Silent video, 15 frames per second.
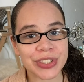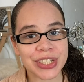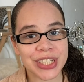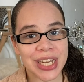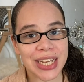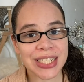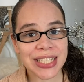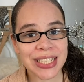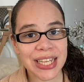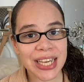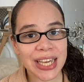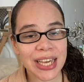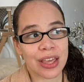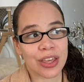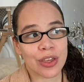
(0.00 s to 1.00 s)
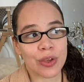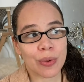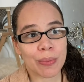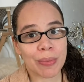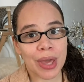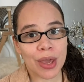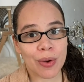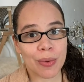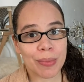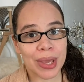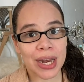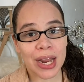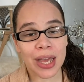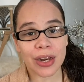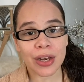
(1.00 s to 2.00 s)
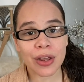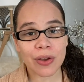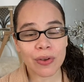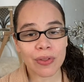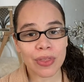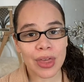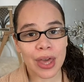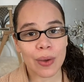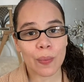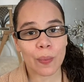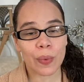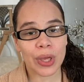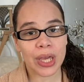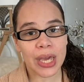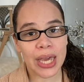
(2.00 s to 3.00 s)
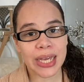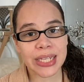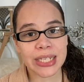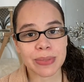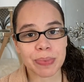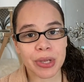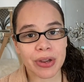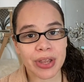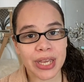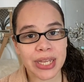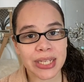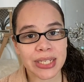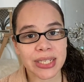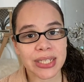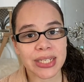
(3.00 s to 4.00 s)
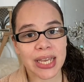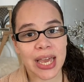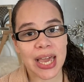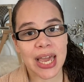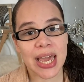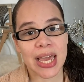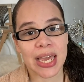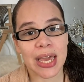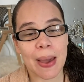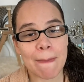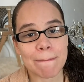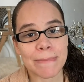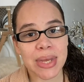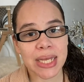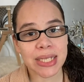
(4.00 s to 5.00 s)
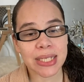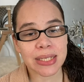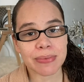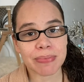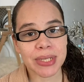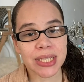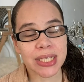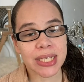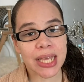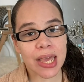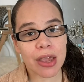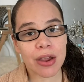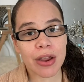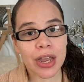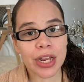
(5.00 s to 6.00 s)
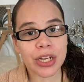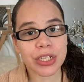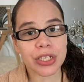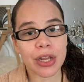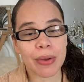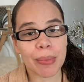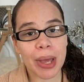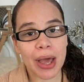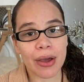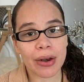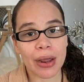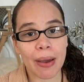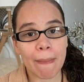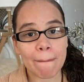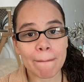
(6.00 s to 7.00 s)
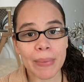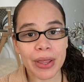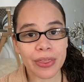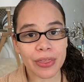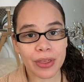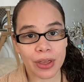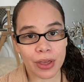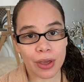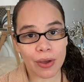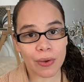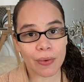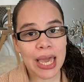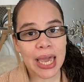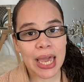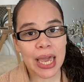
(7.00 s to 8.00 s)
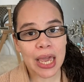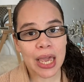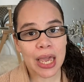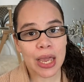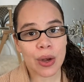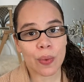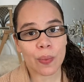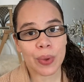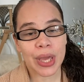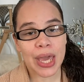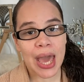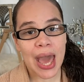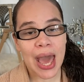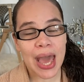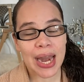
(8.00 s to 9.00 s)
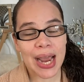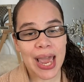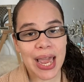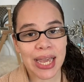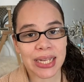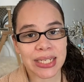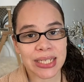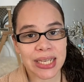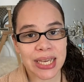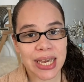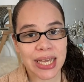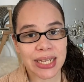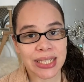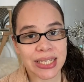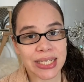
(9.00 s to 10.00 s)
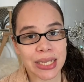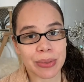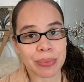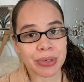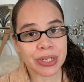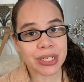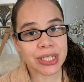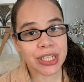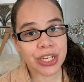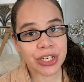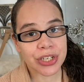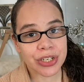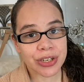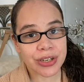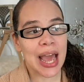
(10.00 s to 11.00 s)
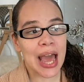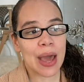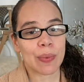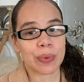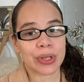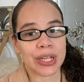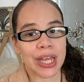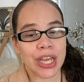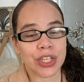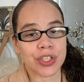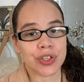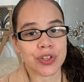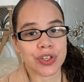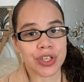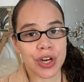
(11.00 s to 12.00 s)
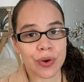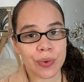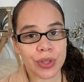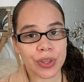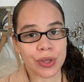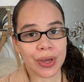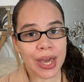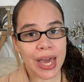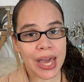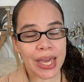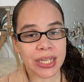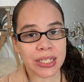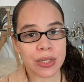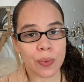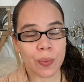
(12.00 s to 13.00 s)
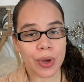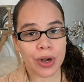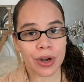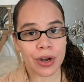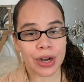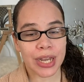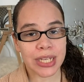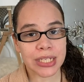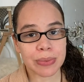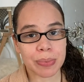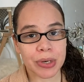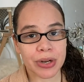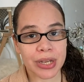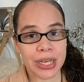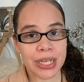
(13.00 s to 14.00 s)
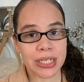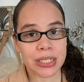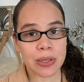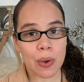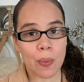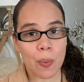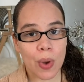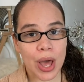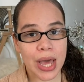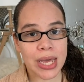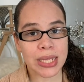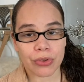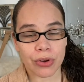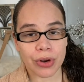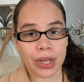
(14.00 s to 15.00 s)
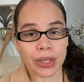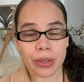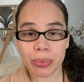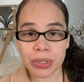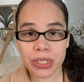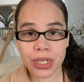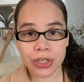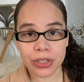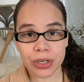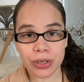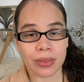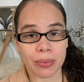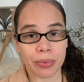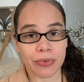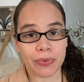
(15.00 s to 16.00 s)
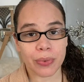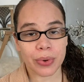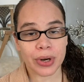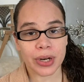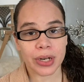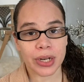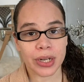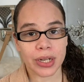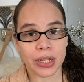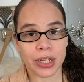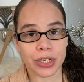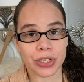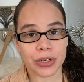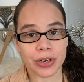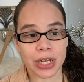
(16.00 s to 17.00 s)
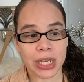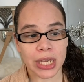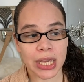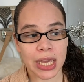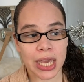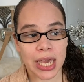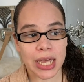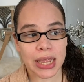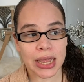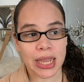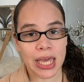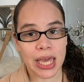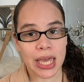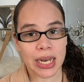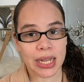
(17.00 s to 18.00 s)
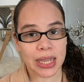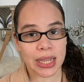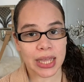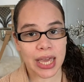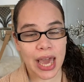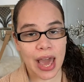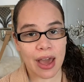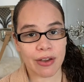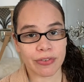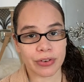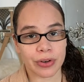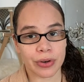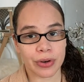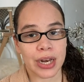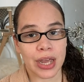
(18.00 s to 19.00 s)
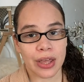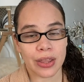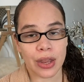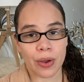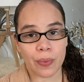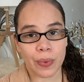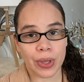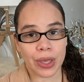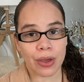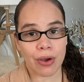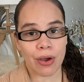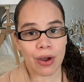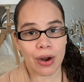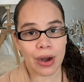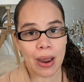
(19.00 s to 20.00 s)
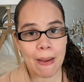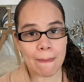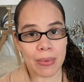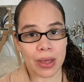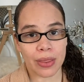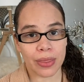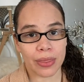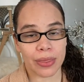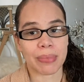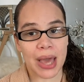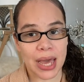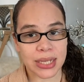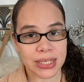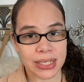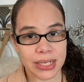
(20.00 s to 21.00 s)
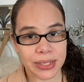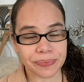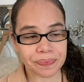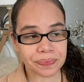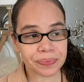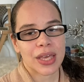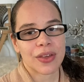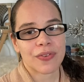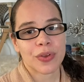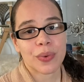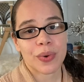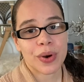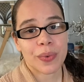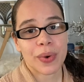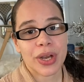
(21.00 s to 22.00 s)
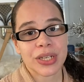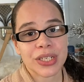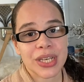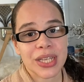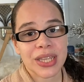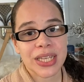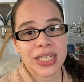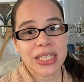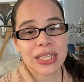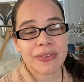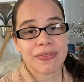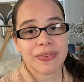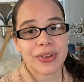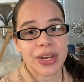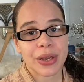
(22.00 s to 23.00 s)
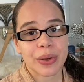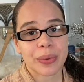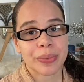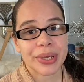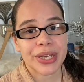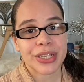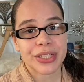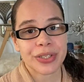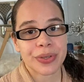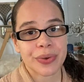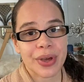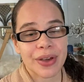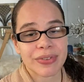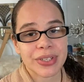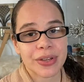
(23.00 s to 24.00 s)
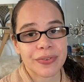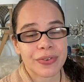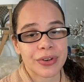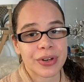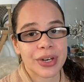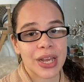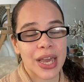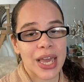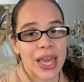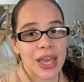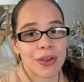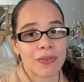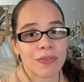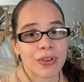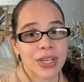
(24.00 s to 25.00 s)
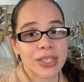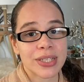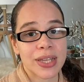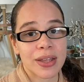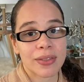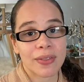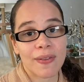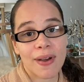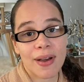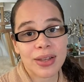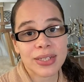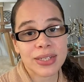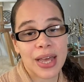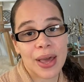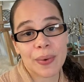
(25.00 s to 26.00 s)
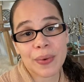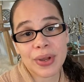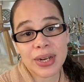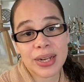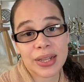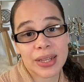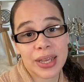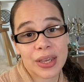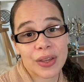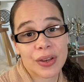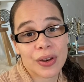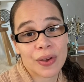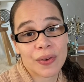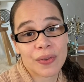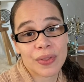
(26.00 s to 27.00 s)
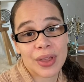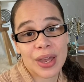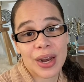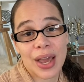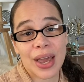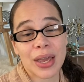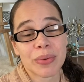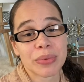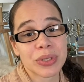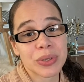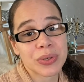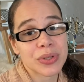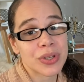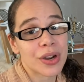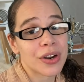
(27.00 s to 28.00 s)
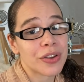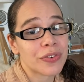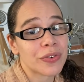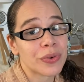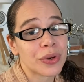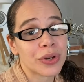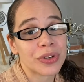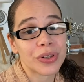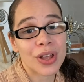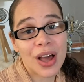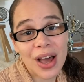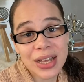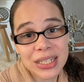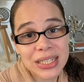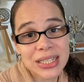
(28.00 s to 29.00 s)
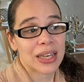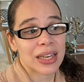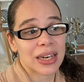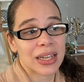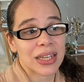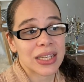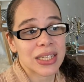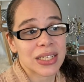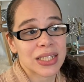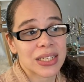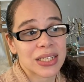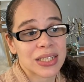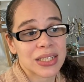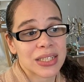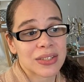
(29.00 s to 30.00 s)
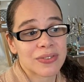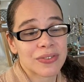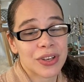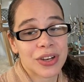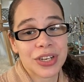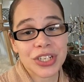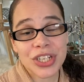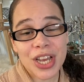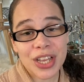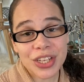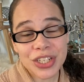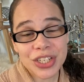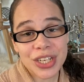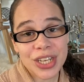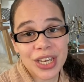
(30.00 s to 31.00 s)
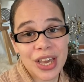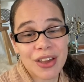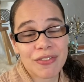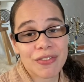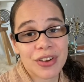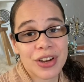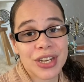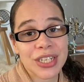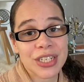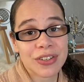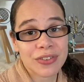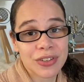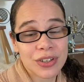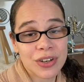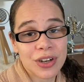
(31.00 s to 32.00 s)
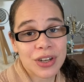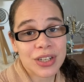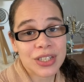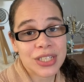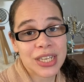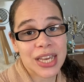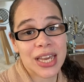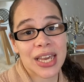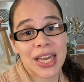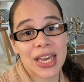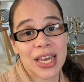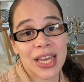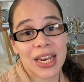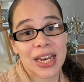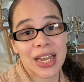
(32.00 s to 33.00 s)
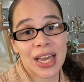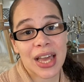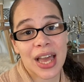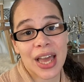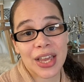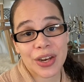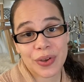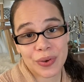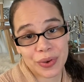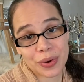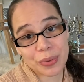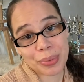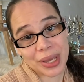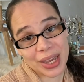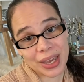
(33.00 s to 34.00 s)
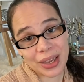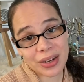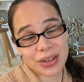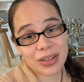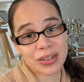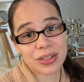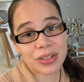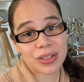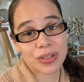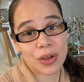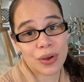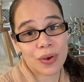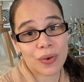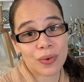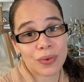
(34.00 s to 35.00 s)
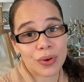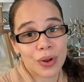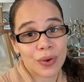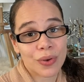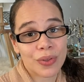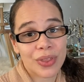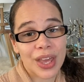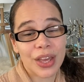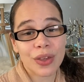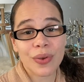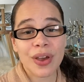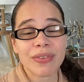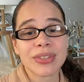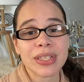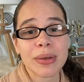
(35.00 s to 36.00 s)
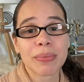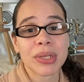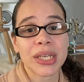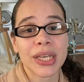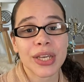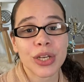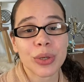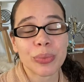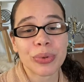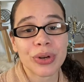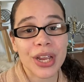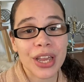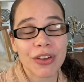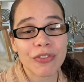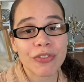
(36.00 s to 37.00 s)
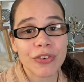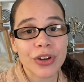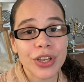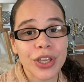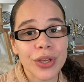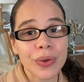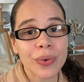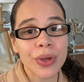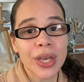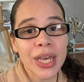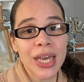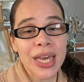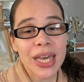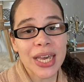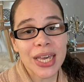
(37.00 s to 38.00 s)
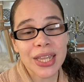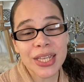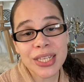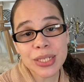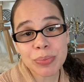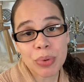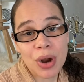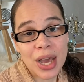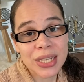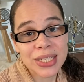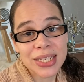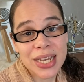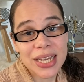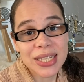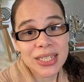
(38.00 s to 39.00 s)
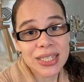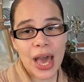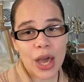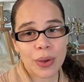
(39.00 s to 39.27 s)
Yessi. You may or may not know that we experienced a missed miscarriage about a month ago and we had a DNC procedure. I would like to share with you guys what our experience was during the procedure, the before, the during, and then the after, now that we are a month past it. If you are watching this video because you have suffered a recent loss, I want to let you know that I am so sorry for your loss. It is very challenging and very difficult and I know your pain. So know that you have somebody here praying for you in this process.